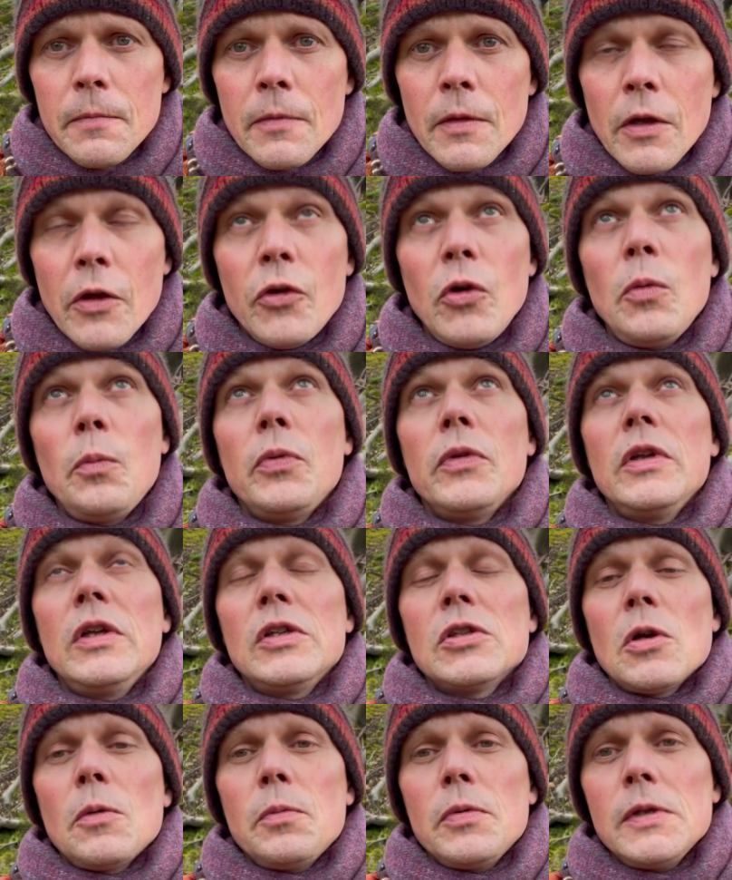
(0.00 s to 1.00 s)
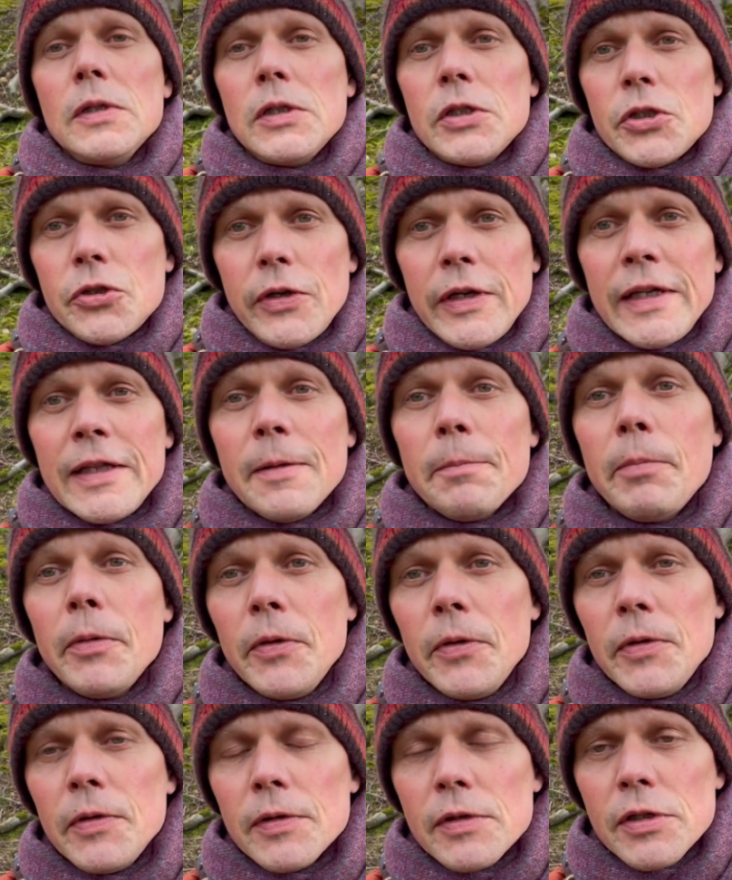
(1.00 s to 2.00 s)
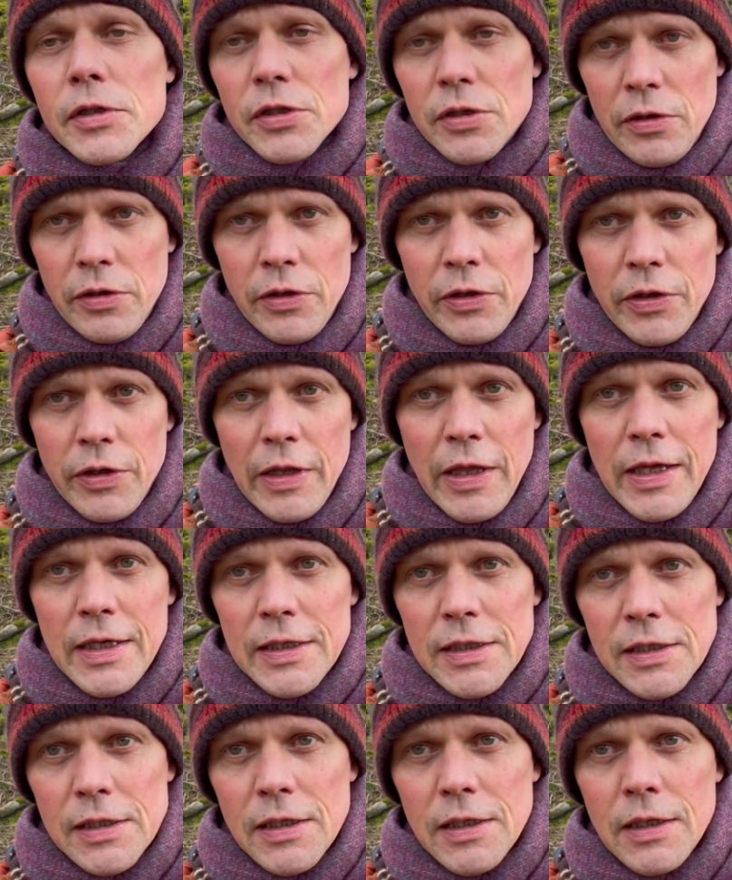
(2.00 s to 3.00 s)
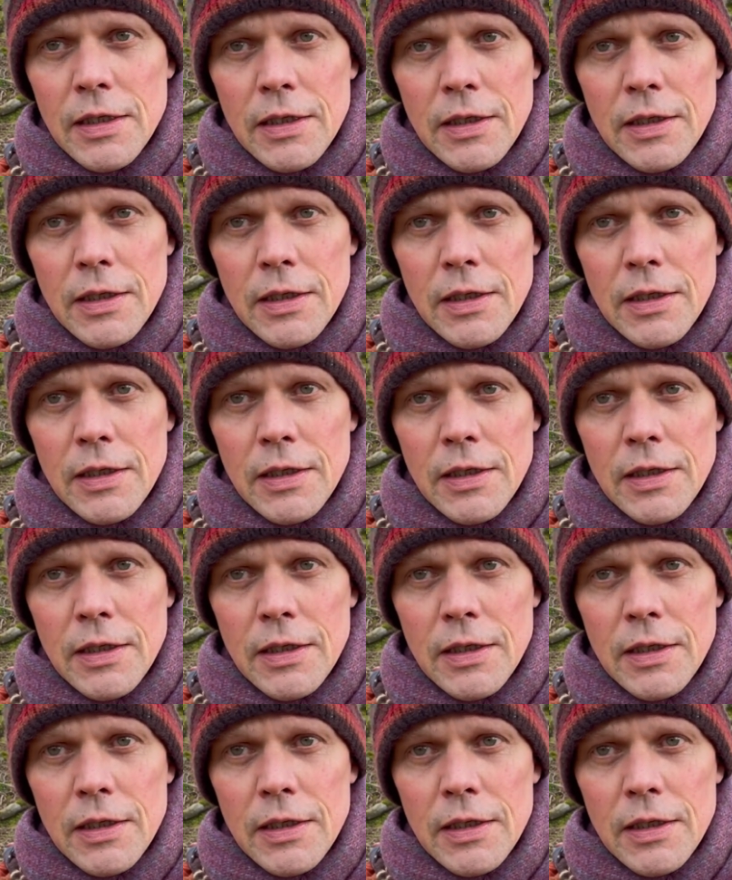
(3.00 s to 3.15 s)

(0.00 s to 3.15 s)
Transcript: And up at the top of the tree, the birds heard this.